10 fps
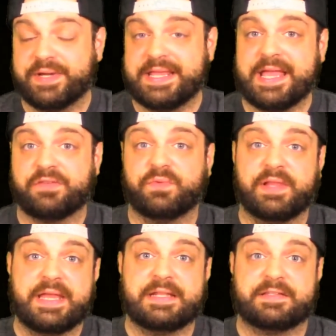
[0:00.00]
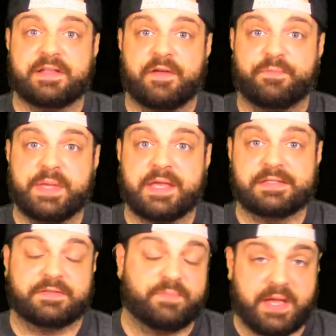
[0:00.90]
3DS related stuff
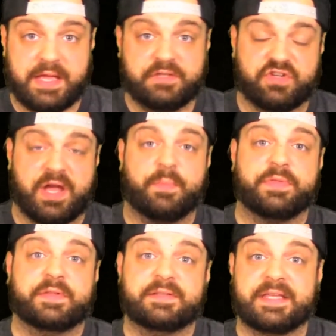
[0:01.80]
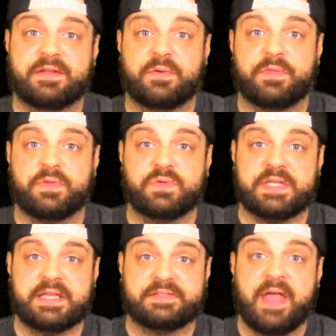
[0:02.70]
because of my job with Nintendo
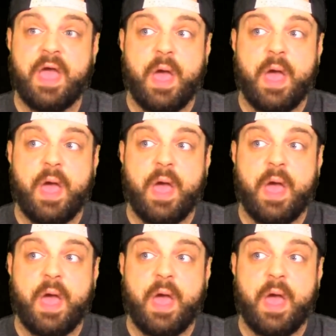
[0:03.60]
Enthusiast.